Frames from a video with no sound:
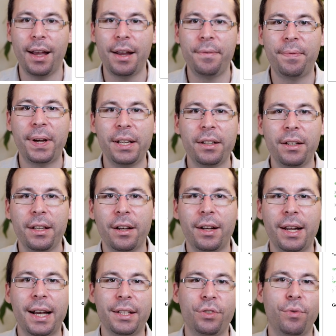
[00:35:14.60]
And finally, a
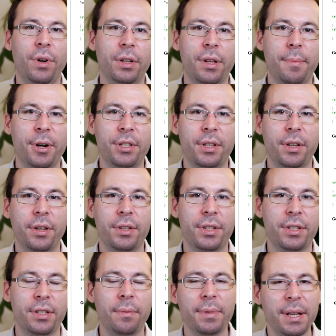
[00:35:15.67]
last word about the
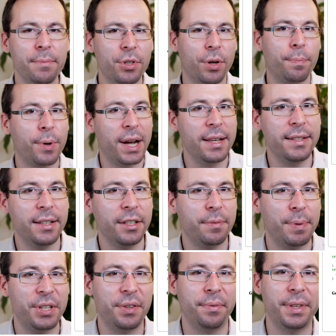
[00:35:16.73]
sometimes surprising
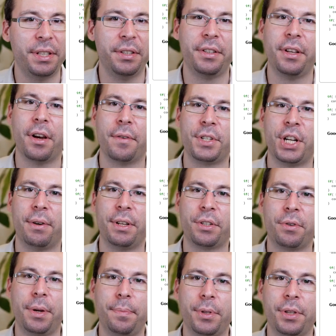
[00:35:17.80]
specificity of
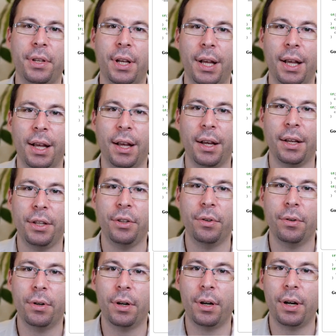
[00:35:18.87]
JavaScript.
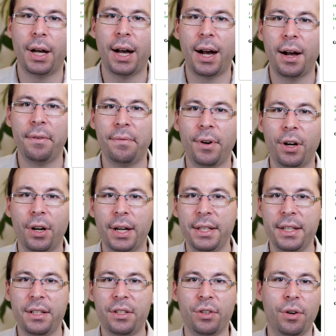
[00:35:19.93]
You have
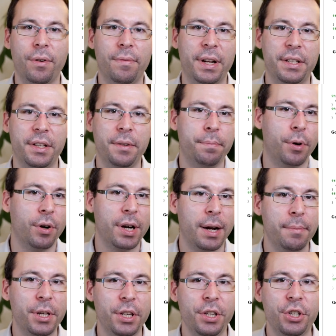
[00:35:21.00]
already saw that in
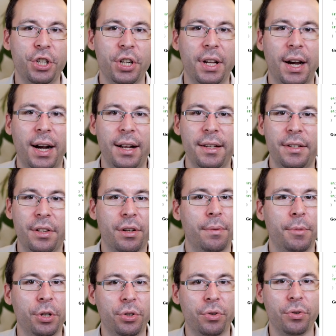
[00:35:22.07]
programming in general, it's
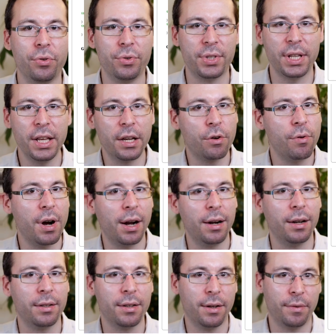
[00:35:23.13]
common to use
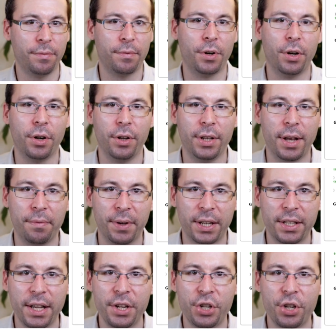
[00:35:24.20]
equal for an
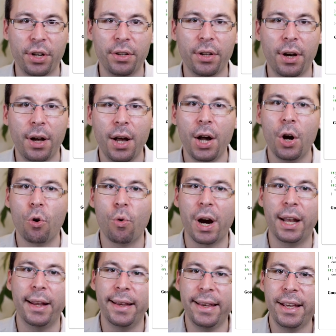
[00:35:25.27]
affectation,
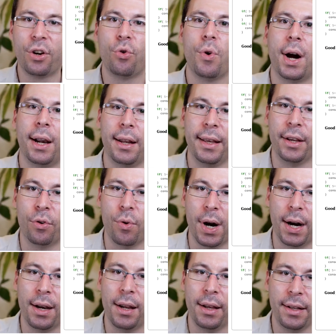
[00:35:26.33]
while equal
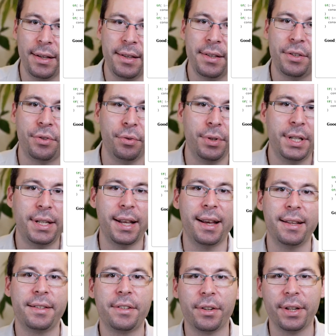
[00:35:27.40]
equal is to
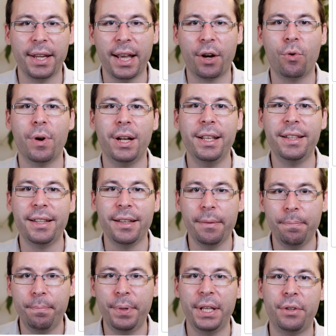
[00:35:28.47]
test an equality
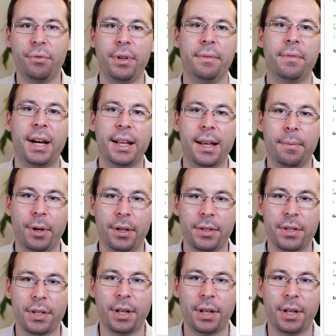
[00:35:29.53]
between variables.